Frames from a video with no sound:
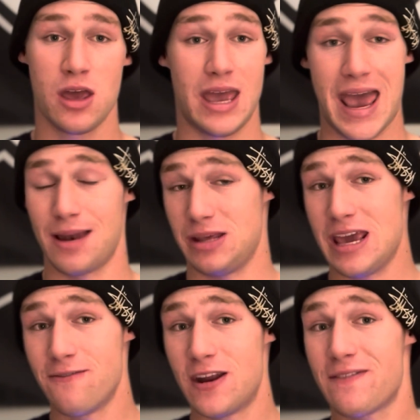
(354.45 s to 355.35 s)
And
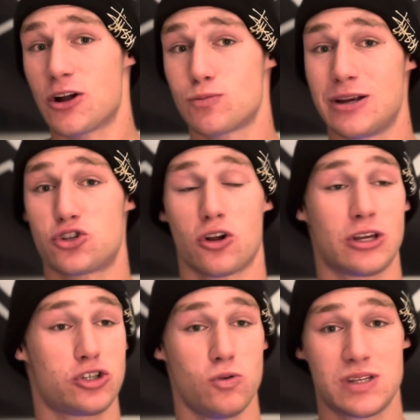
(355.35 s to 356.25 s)
even if Aljamain Sterling
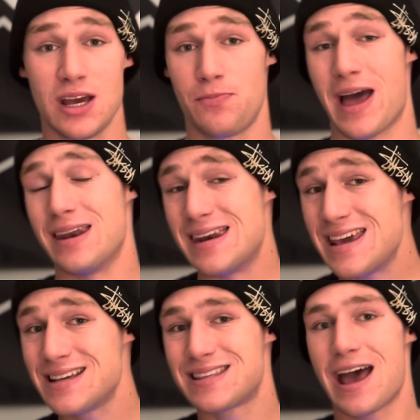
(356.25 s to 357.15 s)
shoots in, that knee
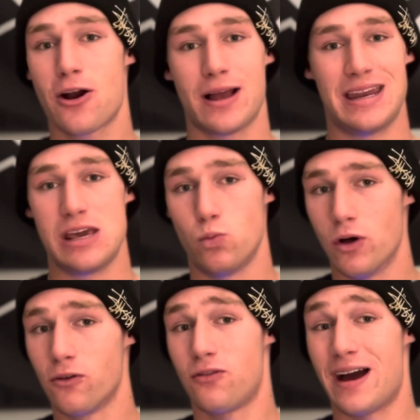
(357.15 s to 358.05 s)
is there, and he
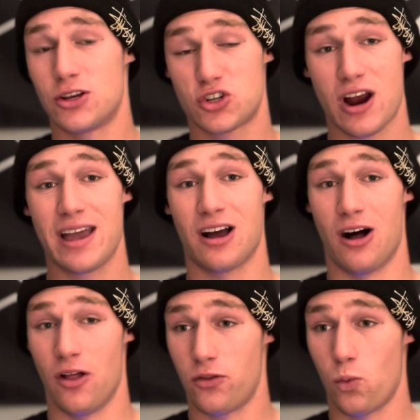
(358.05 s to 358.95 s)
will find a strike
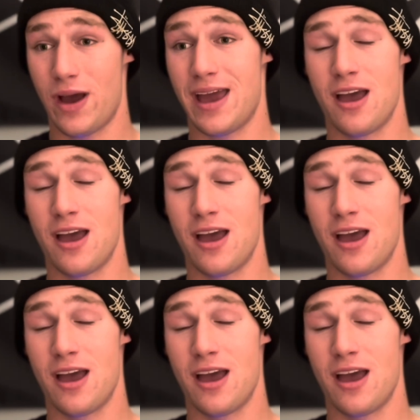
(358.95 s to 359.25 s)
on the way,